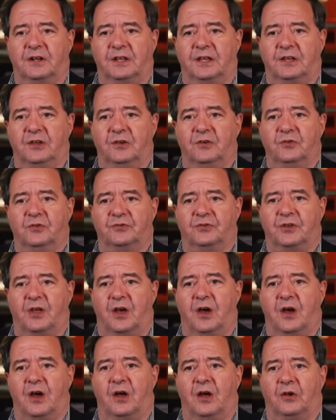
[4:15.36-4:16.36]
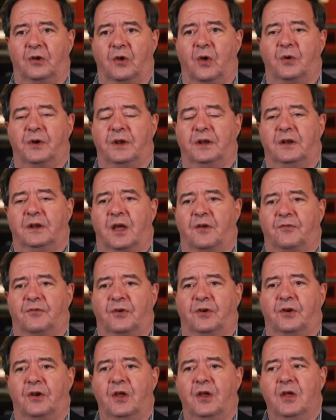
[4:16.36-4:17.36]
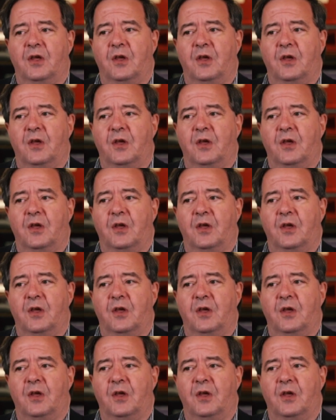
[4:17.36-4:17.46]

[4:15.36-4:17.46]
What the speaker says: use a loading lever